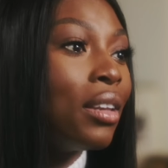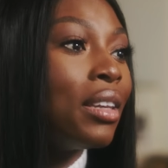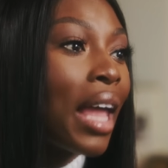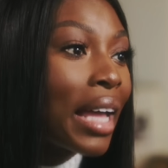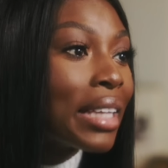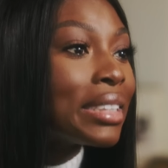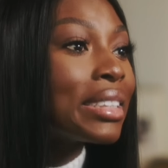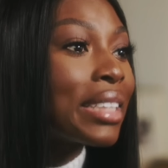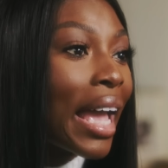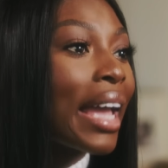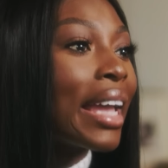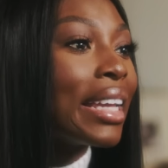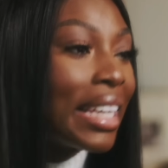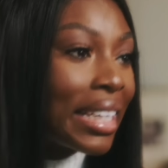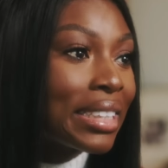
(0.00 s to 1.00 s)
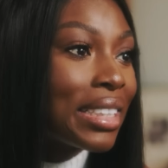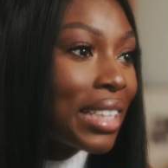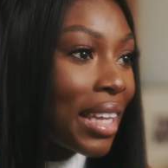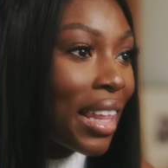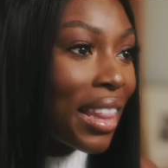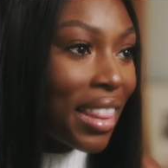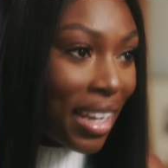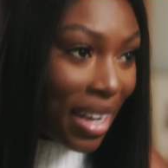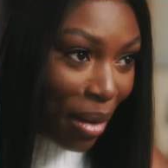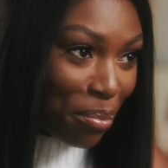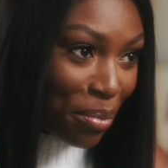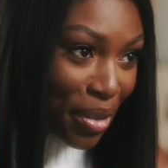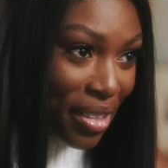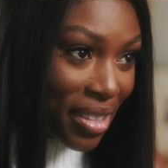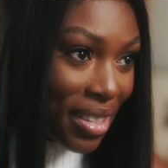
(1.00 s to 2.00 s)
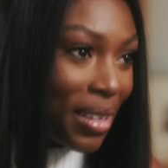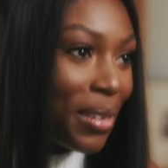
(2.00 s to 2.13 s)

let's get into the numbers.